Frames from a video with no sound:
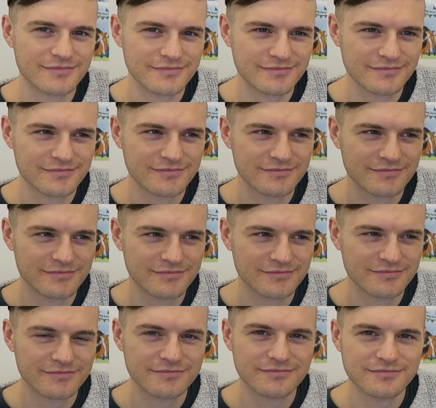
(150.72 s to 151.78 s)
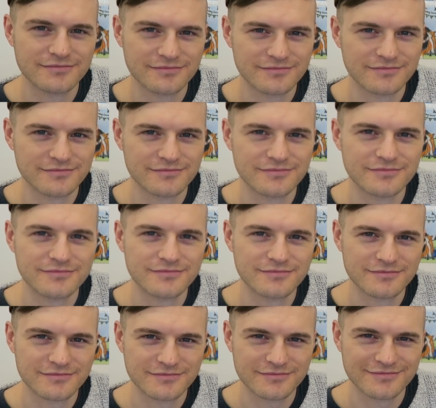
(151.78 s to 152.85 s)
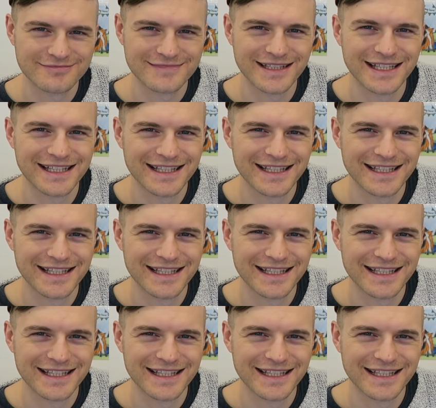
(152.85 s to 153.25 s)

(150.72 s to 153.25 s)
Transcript: This person isn't speaking.